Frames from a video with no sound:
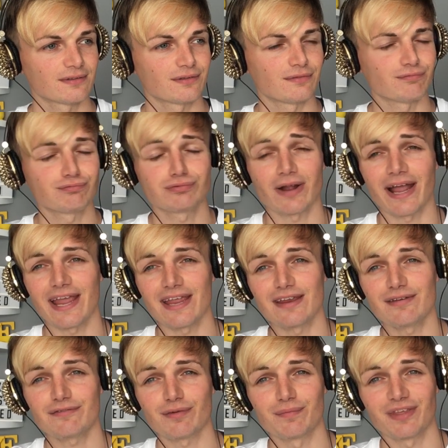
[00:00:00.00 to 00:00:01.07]
The
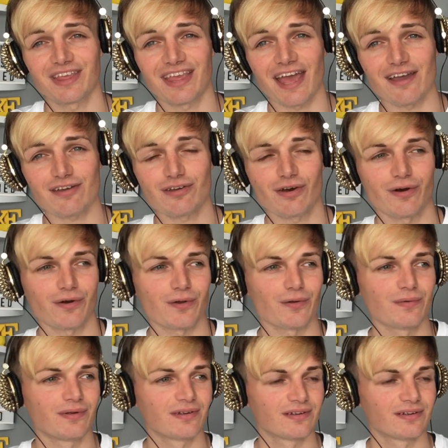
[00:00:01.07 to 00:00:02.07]
rain from the get-go.